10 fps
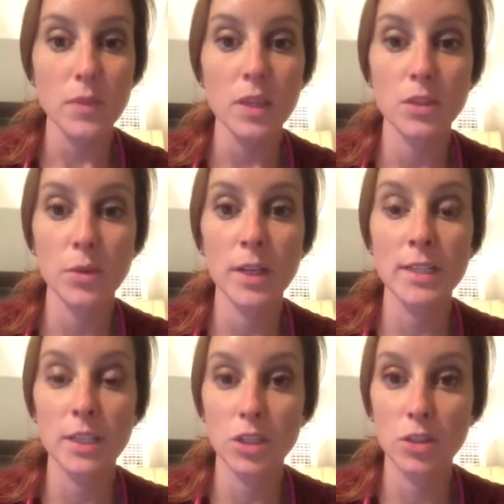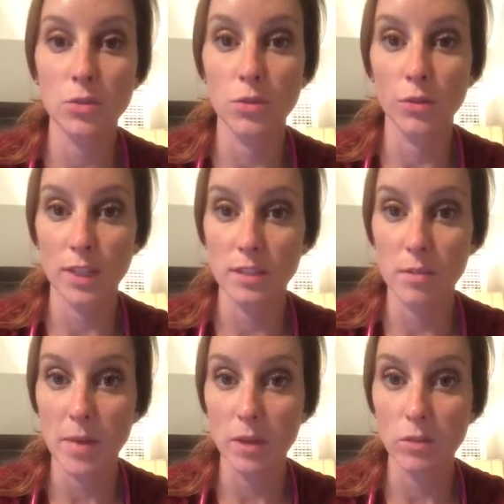So in addition to the rest of the
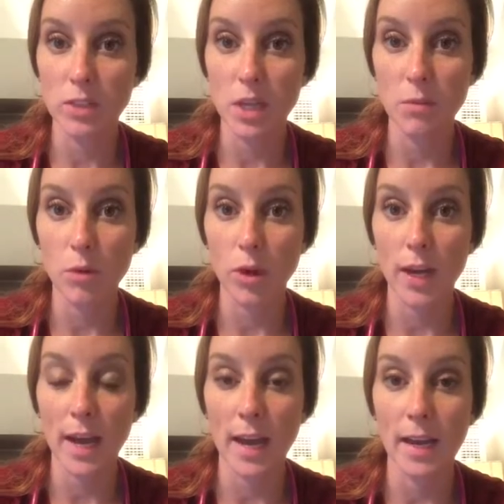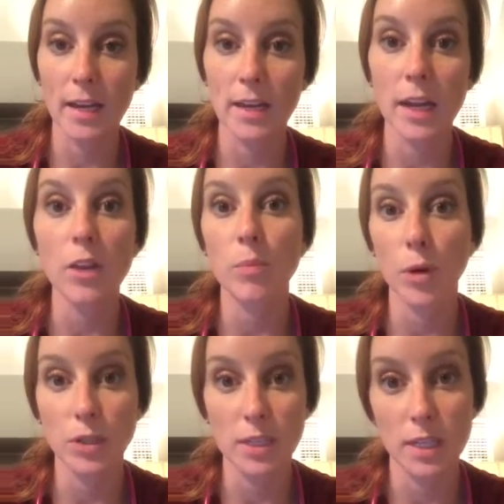medical team, you're going to add another
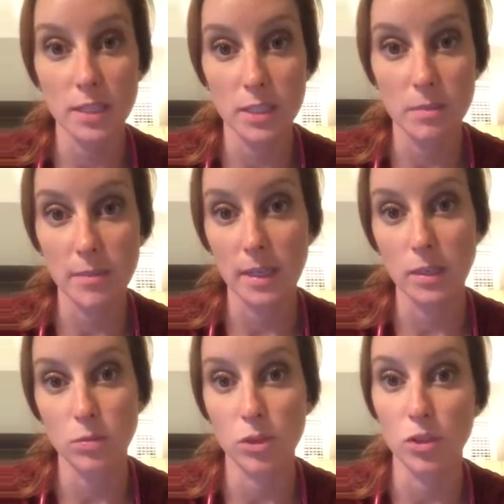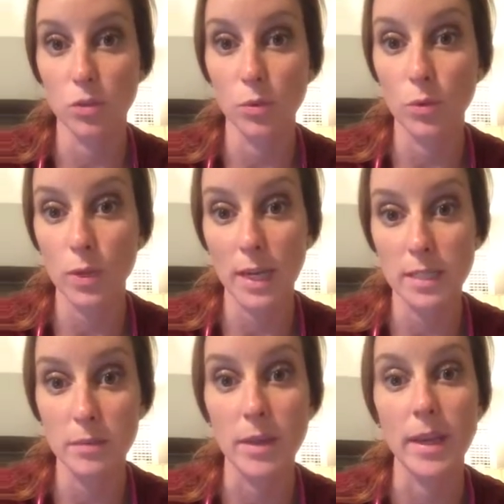person into the mix, which is the wound
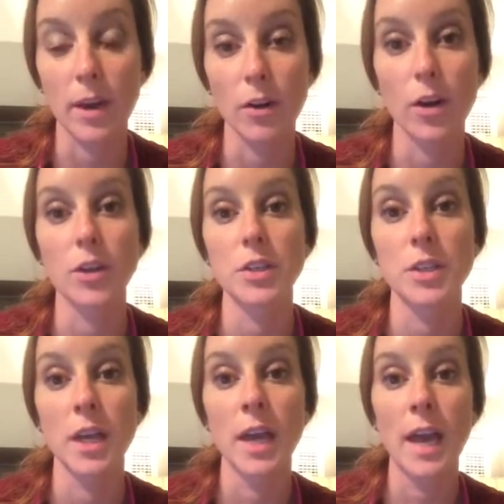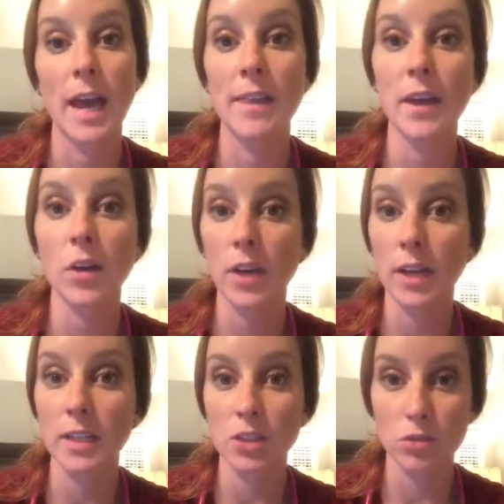ostomy care nurse. And they go to
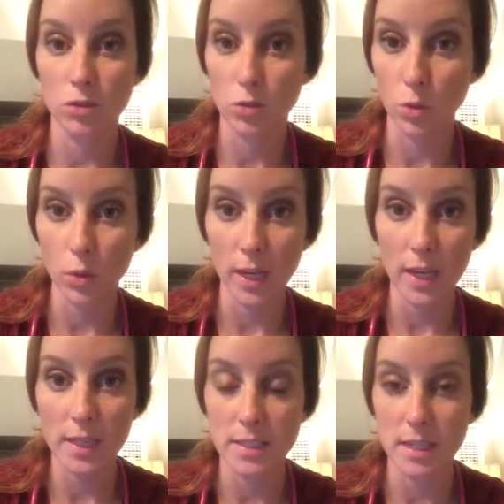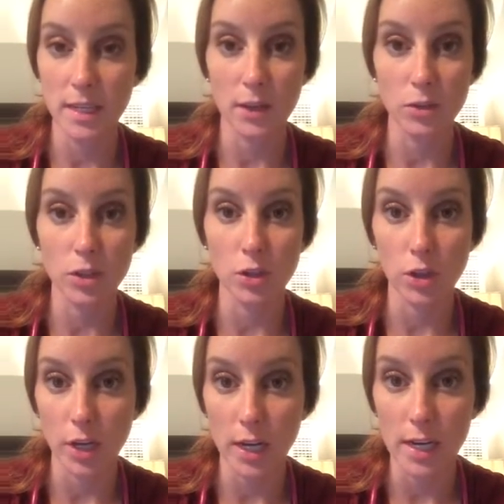additional schooling. It's another
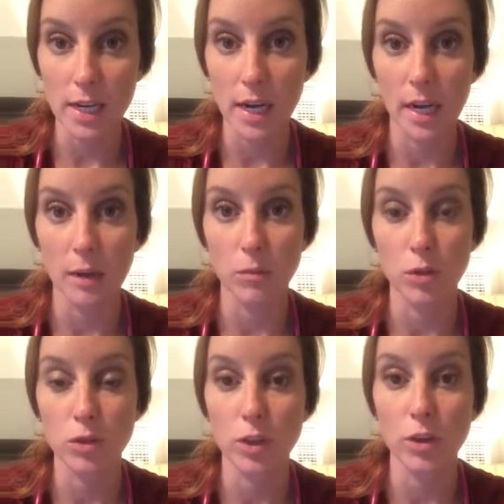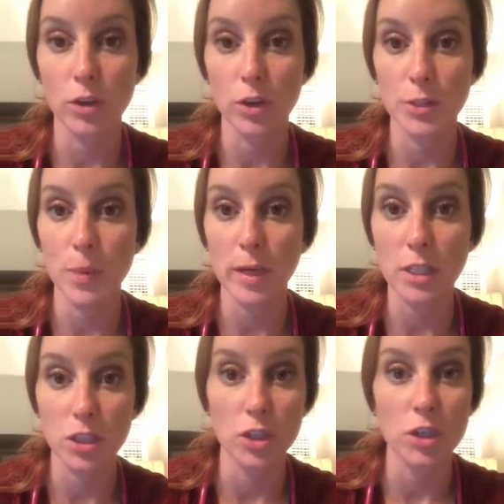degree. Usually they're nurse
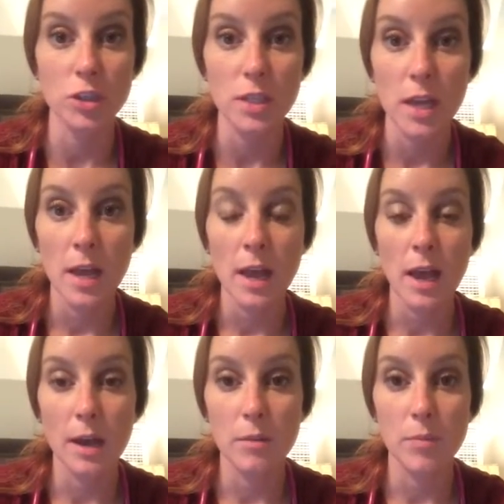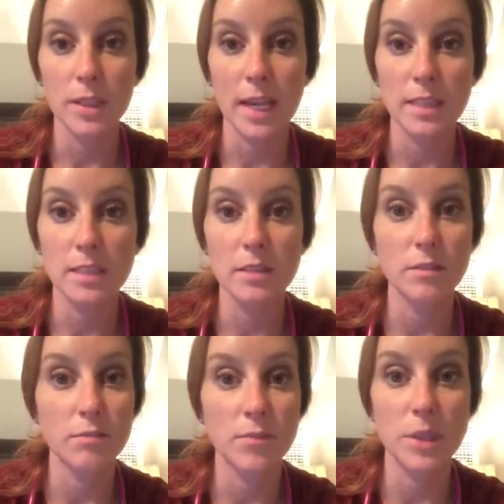practitioners, but that's
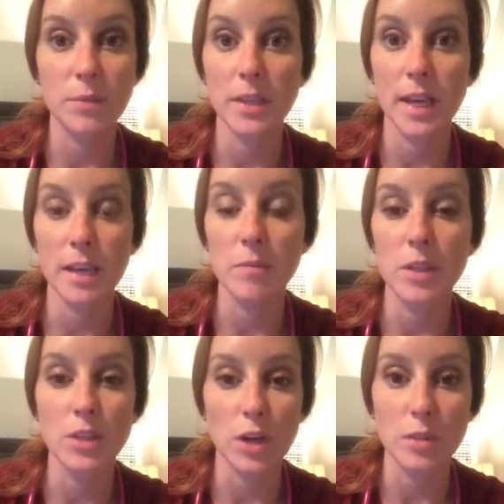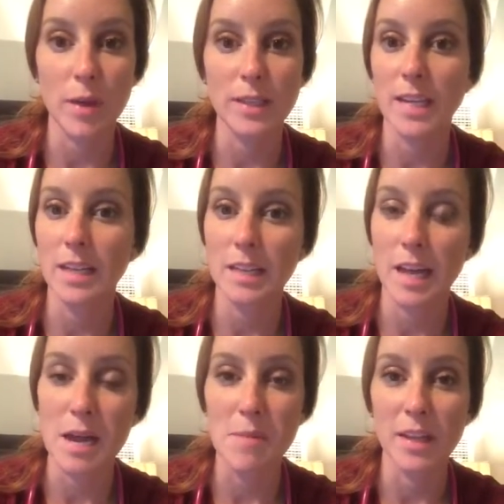something that can be talked about down the
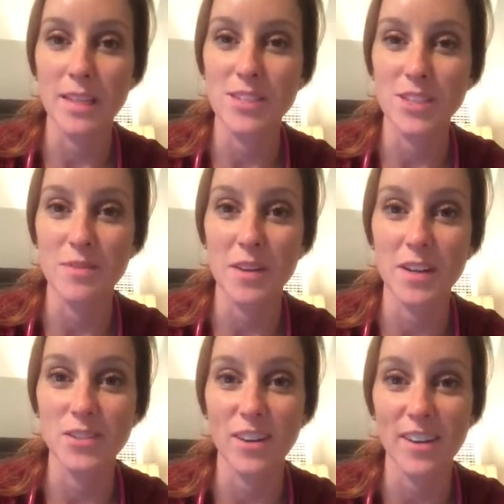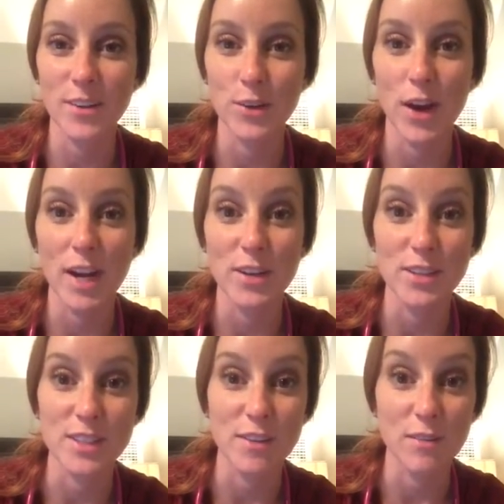line, but let's just finish our undergrad
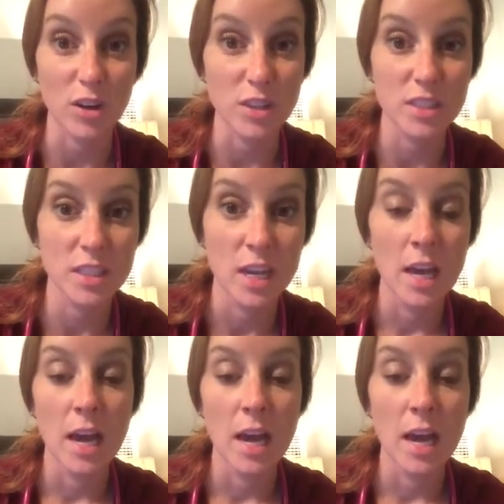nursing first.